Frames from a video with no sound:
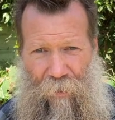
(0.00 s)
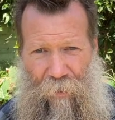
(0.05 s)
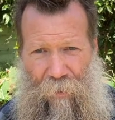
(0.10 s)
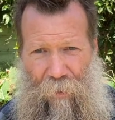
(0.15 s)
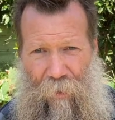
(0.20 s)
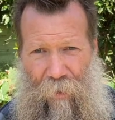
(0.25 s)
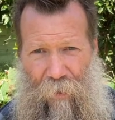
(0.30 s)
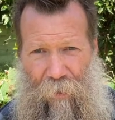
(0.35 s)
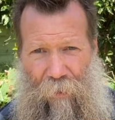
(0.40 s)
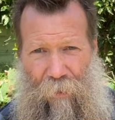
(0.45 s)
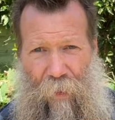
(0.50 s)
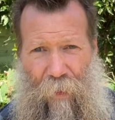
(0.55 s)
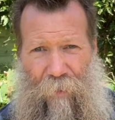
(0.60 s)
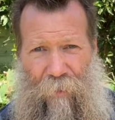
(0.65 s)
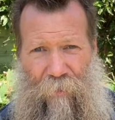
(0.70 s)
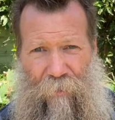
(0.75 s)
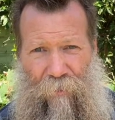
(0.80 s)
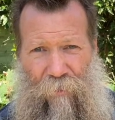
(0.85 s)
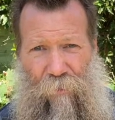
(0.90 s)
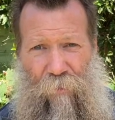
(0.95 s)
light
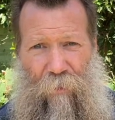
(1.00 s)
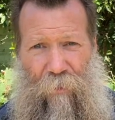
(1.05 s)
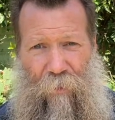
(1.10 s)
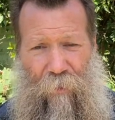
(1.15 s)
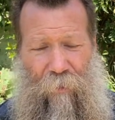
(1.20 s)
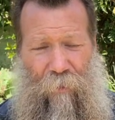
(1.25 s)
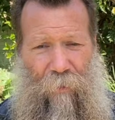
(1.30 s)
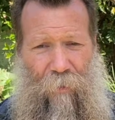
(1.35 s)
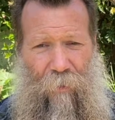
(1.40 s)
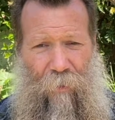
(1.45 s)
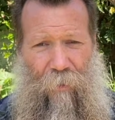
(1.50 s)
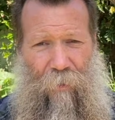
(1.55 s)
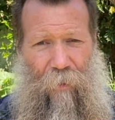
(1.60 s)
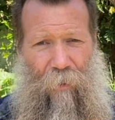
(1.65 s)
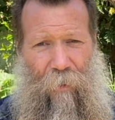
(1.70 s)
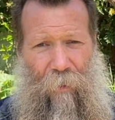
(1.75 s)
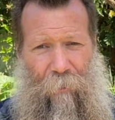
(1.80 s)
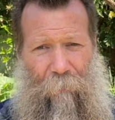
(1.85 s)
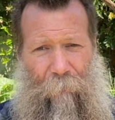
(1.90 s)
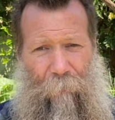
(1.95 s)
is looking.
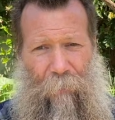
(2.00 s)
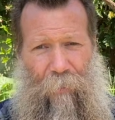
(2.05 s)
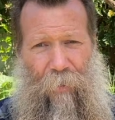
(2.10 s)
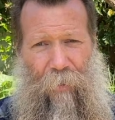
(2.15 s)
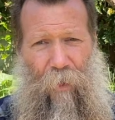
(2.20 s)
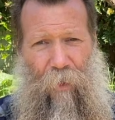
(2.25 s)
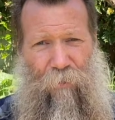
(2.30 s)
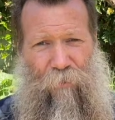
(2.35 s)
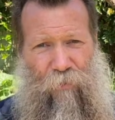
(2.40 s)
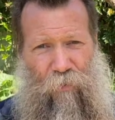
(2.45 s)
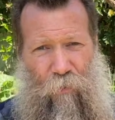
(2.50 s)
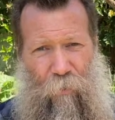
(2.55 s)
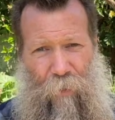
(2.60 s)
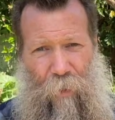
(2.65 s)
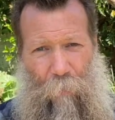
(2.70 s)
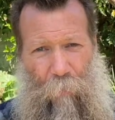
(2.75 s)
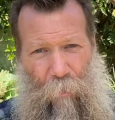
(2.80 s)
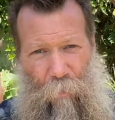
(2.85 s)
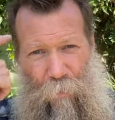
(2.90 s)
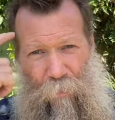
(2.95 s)
And I'll shoot a
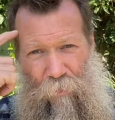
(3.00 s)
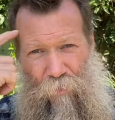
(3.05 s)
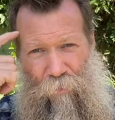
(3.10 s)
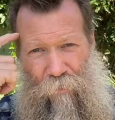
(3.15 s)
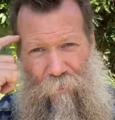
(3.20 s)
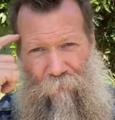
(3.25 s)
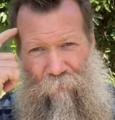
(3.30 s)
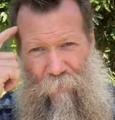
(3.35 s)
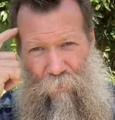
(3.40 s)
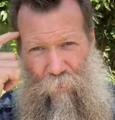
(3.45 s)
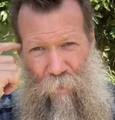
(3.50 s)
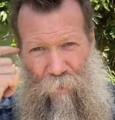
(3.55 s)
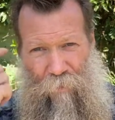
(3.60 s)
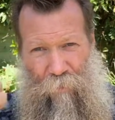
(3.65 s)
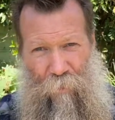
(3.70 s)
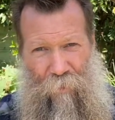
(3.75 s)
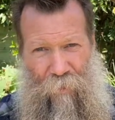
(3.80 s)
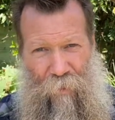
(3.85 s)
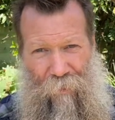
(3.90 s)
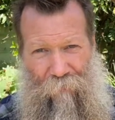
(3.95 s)
couple of pictures of it as well so
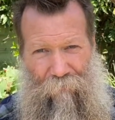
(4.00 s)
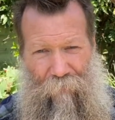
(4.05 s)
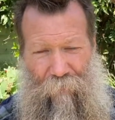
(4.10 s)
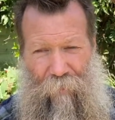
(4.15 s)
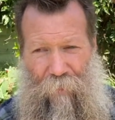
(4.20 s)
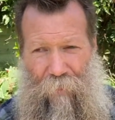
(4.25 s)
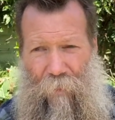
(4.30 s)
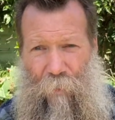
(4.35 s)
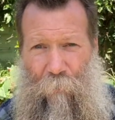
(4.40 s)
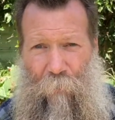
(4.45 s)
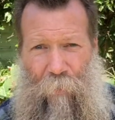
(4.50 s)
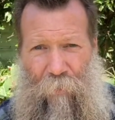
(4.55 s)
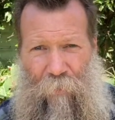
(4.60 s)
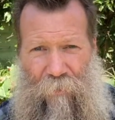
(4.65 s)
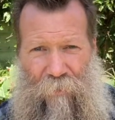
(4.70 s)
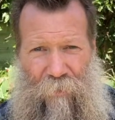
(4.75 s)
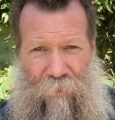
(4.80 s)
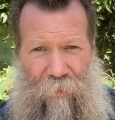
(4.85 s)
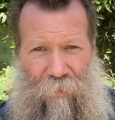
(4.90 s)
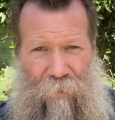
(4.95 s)
we can have like a
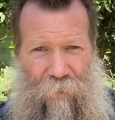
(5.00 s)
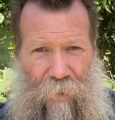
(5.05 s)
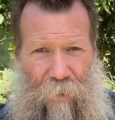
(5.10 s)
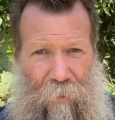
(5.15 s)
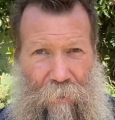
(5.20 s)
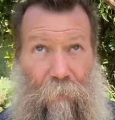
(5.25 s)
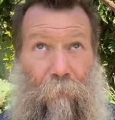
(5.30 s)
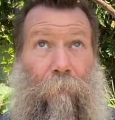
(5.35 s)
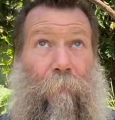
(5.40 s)
comparison at the end.